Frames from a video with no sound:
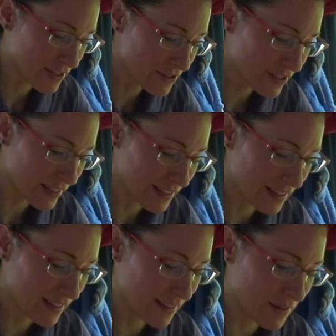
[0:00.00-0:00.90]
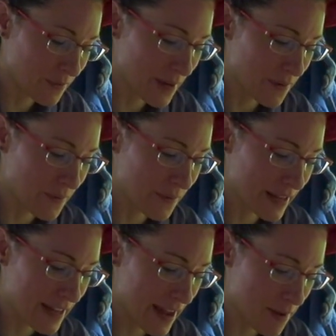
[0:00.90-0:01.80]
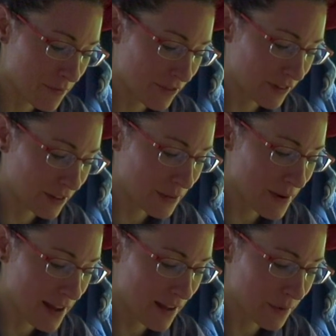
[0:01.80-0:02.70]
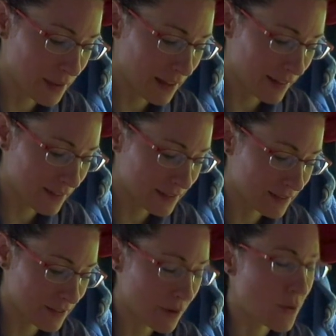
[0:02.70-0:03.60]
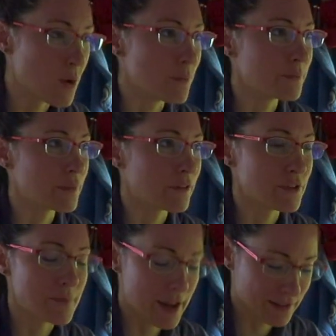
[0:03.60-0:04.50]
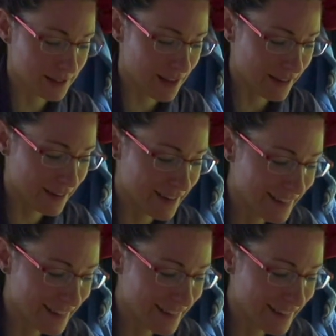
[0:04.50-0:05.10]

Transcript: usually when we camp for a little while, we like go home a few pounds lighter.